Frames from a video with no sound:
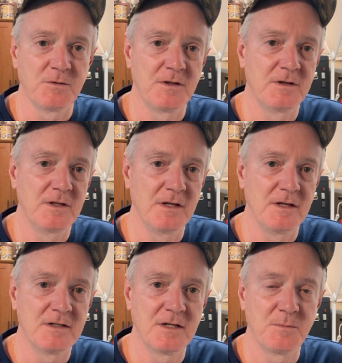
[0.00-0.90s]
with the
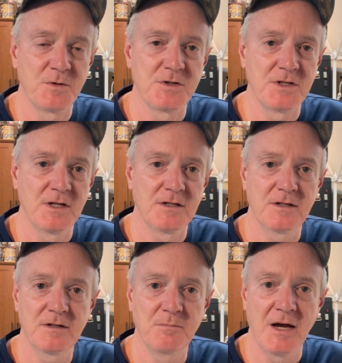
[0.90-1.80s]
10%
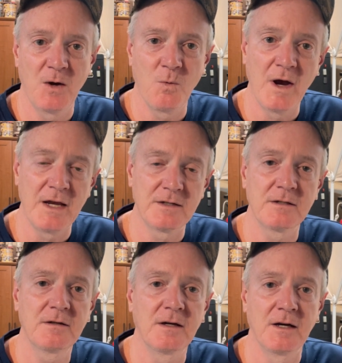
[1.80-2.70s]
by weight
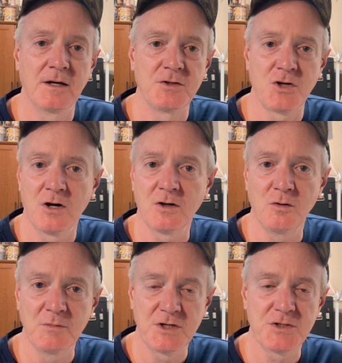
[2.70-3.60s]
charcoal
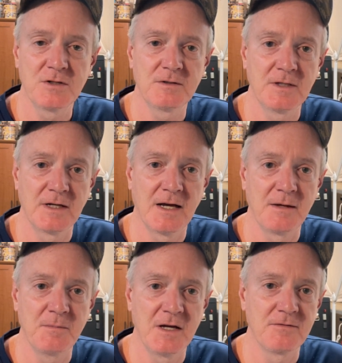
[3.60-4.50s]
mixture that I
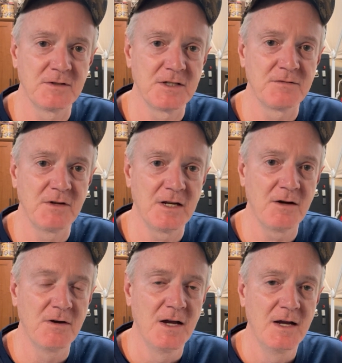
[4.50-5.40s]
made for this
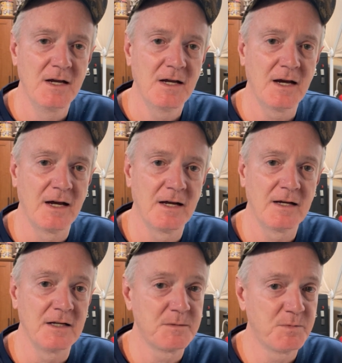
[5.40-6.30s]
video.
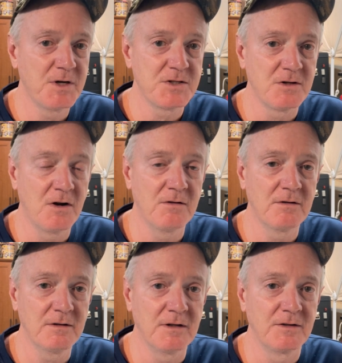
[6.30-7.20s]
It's pretty
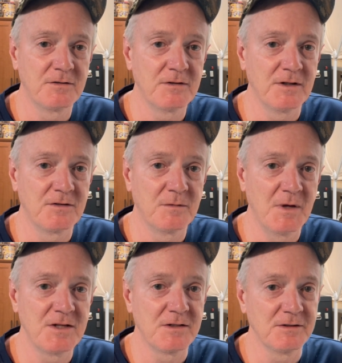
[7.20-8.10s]
strong. It's
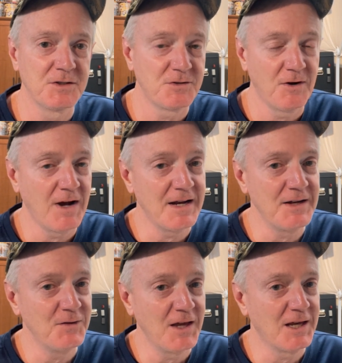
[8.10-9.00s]
amazingly strong. I
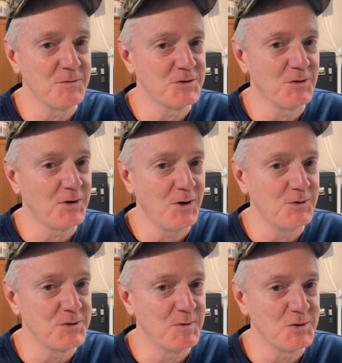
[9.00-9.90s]
didn't think it was going to hold
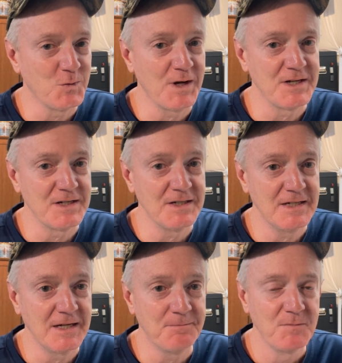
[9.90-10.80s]
as much weight as it
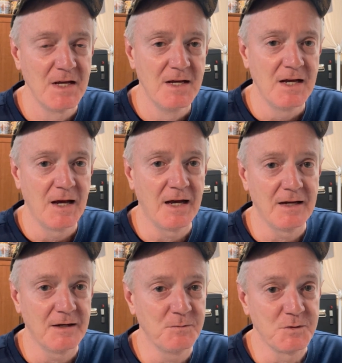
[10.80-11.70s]
did.
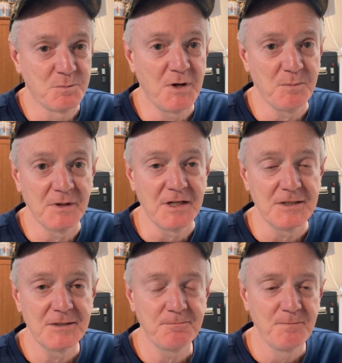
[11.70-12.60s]
I was pretty
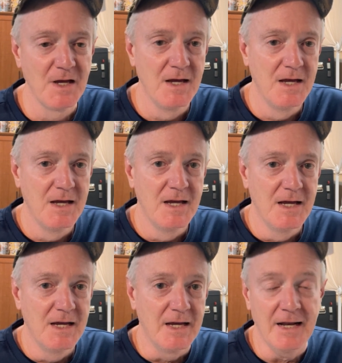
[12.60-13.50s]
pleased.
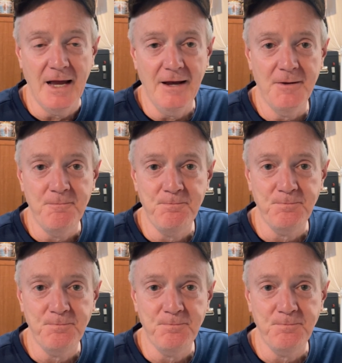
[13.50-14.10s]
Anyhow,